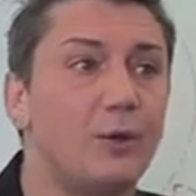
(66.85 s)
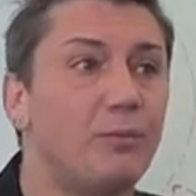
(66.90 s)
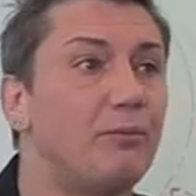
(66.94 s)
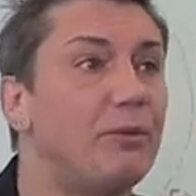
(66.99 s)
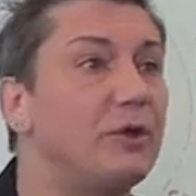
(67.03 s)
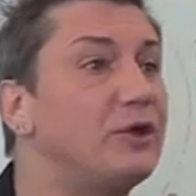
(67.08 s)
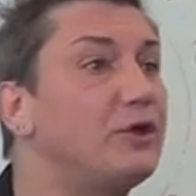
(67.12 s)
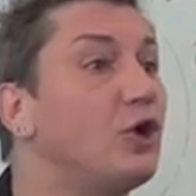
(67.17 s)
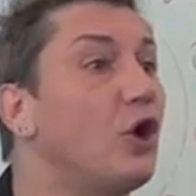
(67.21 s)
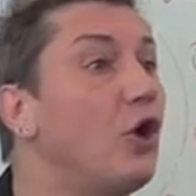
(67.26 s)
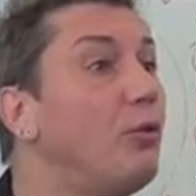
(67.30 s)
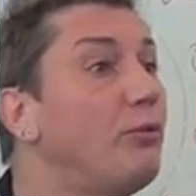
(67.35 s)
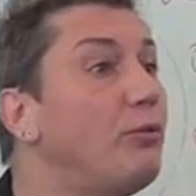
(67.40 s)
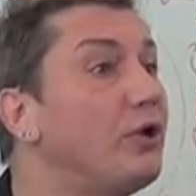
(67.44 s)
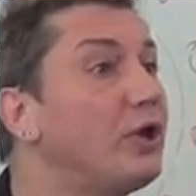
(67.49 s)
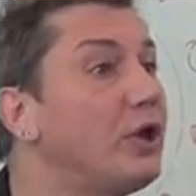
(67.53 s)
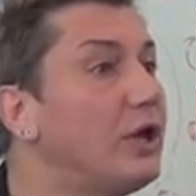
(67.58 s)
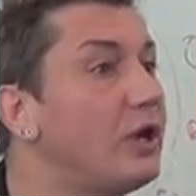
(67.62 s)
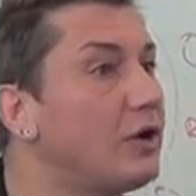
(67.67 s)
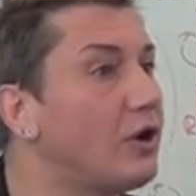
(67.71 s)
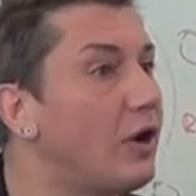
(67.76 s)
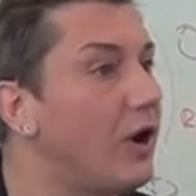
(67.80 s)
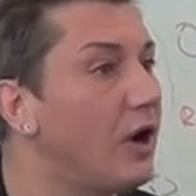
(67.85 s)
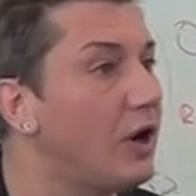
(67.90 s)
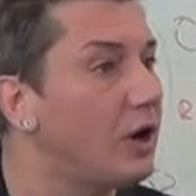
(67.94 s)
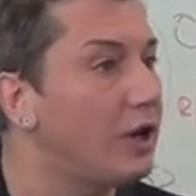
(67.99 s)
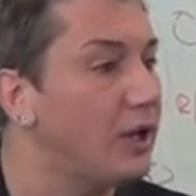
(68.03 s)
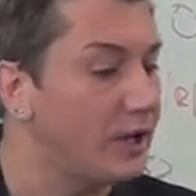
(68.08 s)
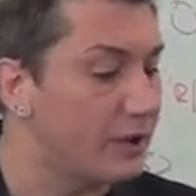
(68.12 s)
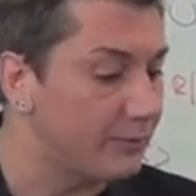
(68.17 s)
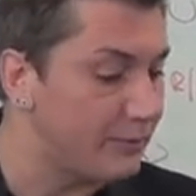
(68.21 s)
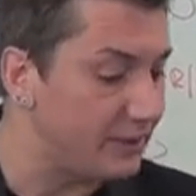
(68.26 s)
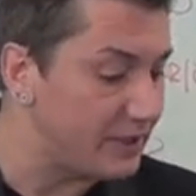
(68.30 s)
But don't put it into our
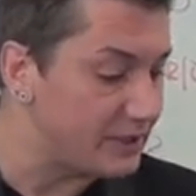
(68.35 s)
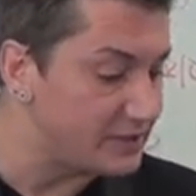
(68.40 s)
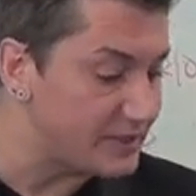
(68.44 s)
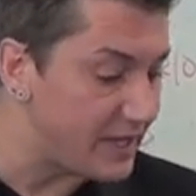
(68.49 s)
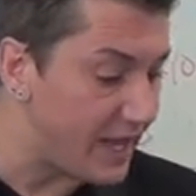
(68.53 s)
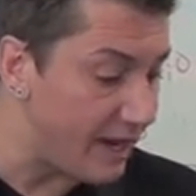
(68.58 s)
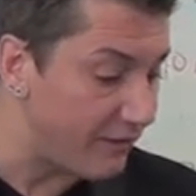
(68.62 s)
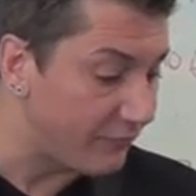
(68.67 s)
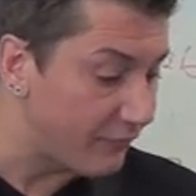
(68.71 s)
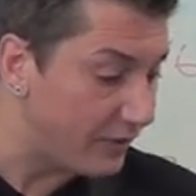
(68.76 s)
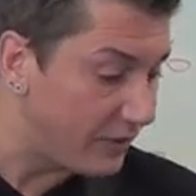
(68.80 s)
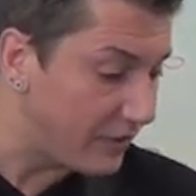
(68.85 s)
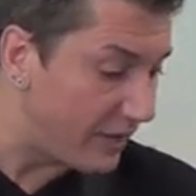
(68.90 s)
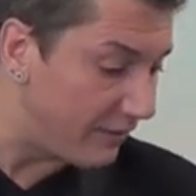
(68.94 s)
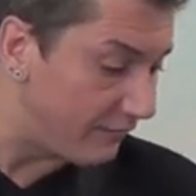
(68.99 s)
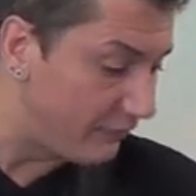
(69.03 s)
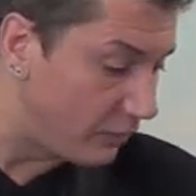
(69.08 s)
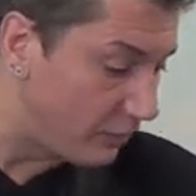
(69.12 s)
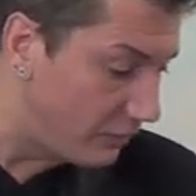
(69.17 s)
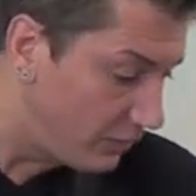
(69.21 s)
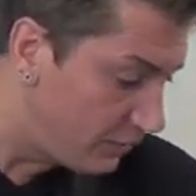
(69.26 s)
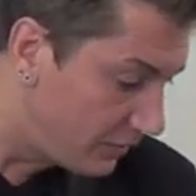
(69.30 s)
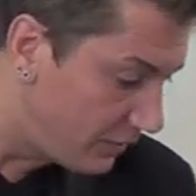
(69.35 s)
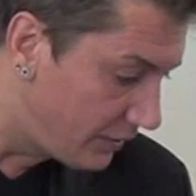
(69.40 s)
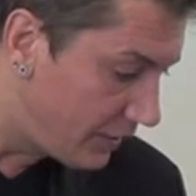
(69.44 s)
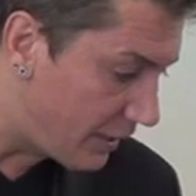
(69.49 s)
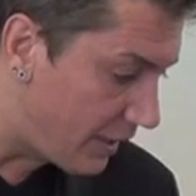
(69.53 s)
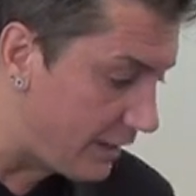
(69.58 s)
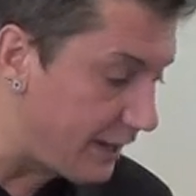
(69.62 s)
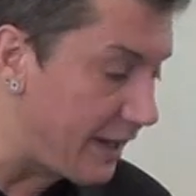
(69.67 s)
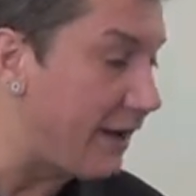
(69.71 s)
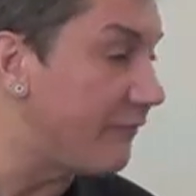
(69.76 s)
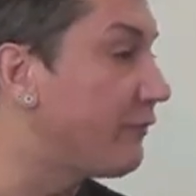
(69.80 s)
color because every level
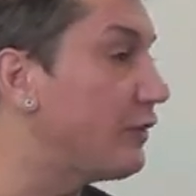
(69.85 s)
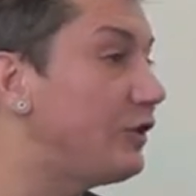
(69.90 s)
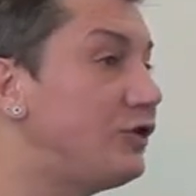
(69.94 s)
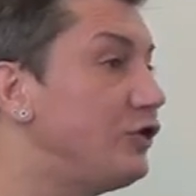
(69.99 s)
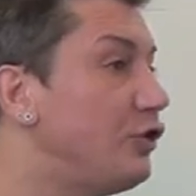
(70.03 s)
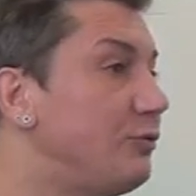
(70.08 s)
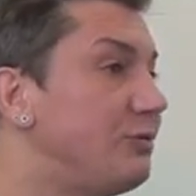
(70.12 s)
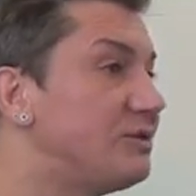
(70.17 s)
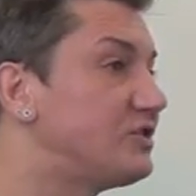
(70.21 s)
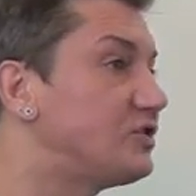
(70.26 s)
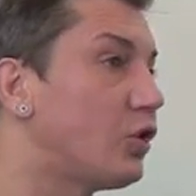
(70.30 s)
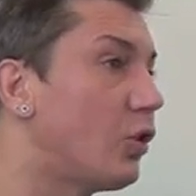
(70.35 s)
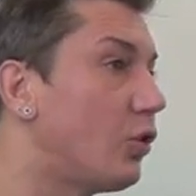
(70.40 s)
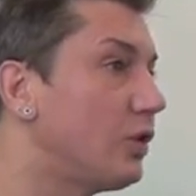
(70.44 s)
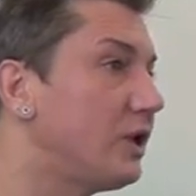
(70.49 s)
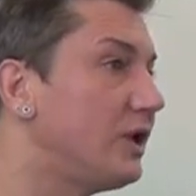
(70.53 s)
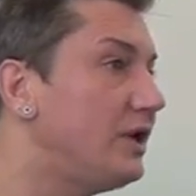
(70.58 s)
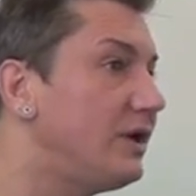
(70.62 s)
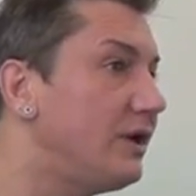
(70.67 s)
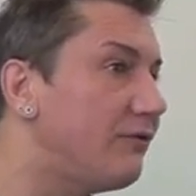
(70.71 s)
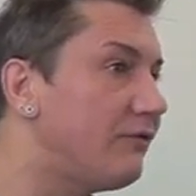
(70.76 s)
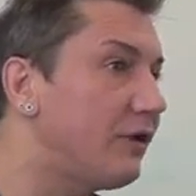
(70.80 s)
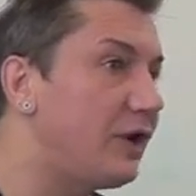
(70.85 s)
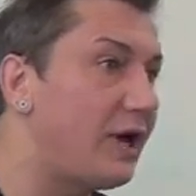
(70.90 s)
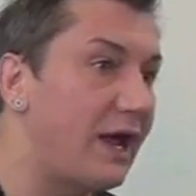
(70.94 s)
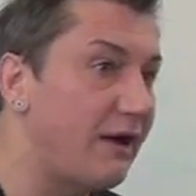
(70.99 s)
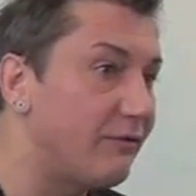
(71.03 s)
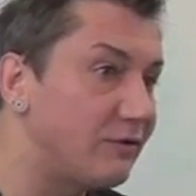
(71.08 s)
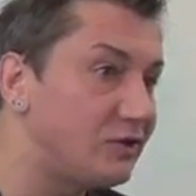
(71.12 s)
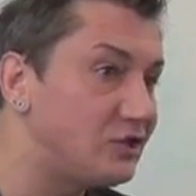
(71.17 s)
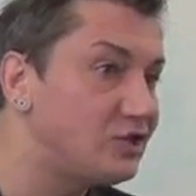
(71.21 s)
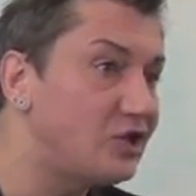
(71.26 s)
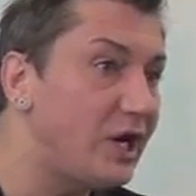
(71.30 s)
and every tube is totally different.
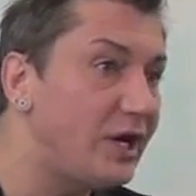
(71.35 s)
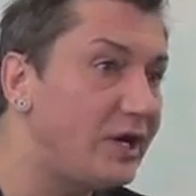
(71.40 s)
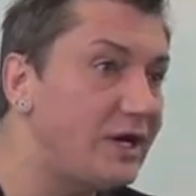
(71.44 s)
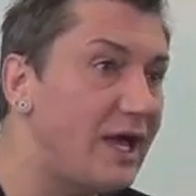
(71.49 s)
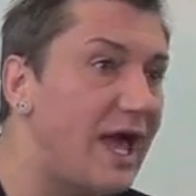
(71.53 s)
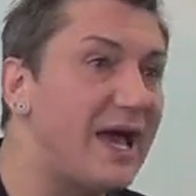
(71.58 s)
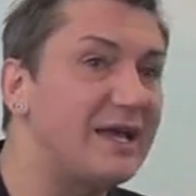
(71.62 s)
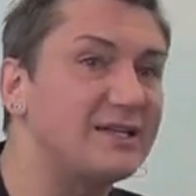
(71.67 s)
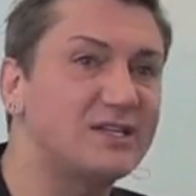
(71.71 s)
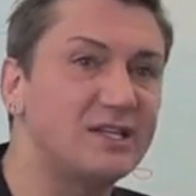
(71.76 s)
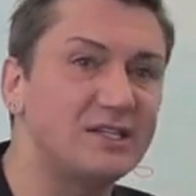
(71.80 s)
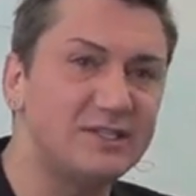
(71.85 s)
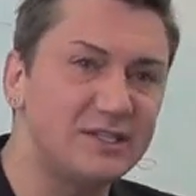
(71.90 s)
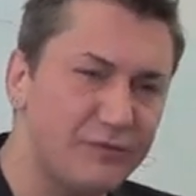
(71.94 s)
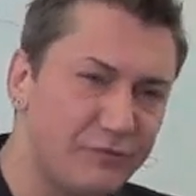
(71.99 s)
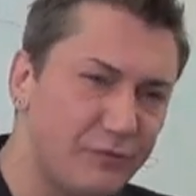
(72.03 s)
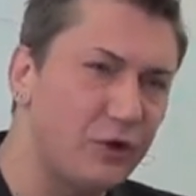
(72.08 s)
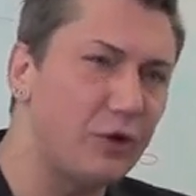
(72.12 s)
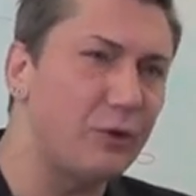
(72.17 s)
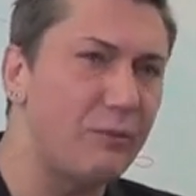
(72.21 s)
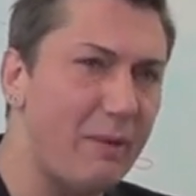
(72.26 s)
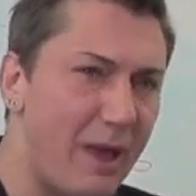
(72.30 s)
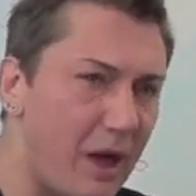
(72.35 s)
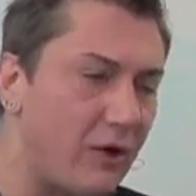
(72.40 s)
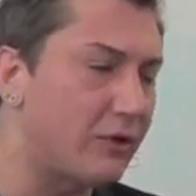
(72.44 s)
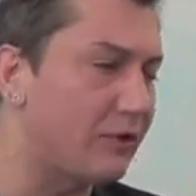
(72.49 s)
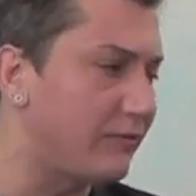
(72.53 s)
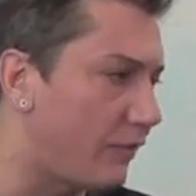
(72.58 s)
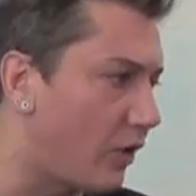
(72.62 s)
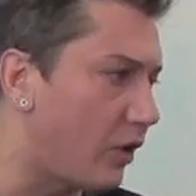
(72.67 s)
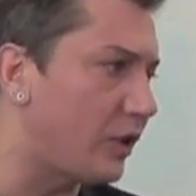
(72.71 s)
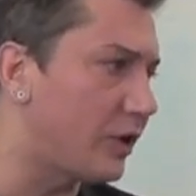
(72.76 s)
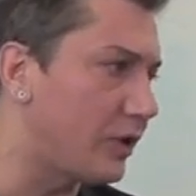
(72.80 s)
Every shade has a different amount
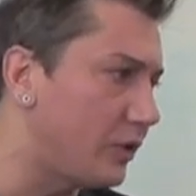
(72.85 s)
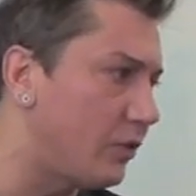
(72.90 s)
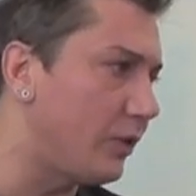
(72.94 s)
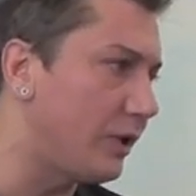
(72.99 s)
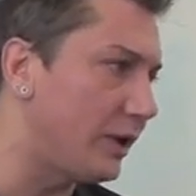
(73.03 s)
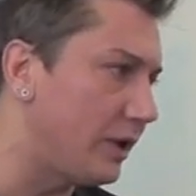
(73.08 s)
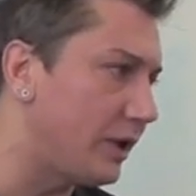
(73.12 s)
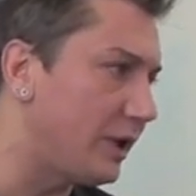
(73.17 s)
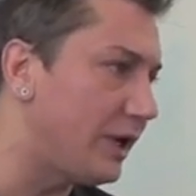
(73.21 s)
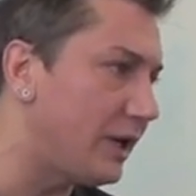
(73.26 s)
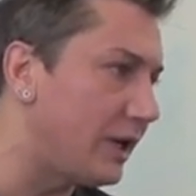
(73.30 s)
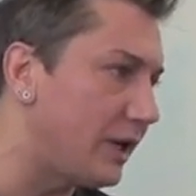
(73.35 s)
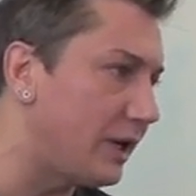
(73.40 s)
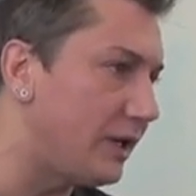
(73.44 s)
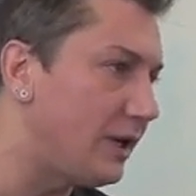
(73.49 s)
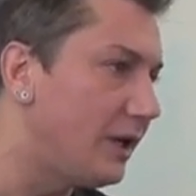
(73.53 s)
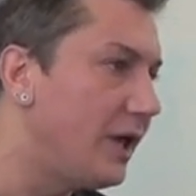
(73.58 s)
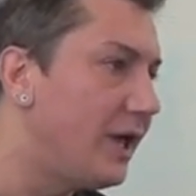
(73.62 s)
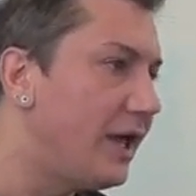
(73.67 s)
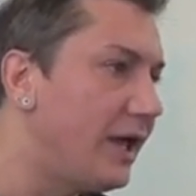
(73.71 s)
of argan oil in it.